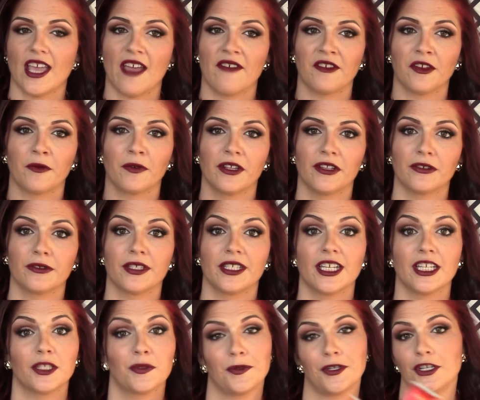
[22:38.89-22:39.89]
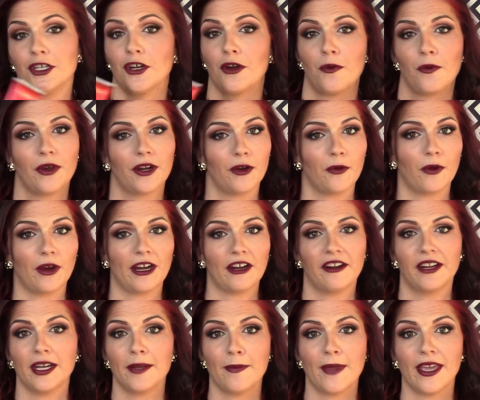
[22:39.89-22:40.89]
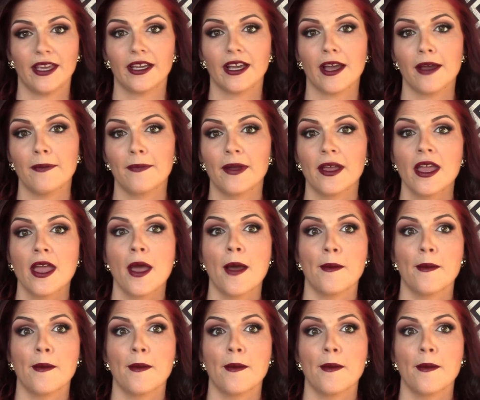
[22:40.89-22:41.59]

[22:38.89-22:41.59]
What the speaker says: having one of those days where you don't want to wear any makeup,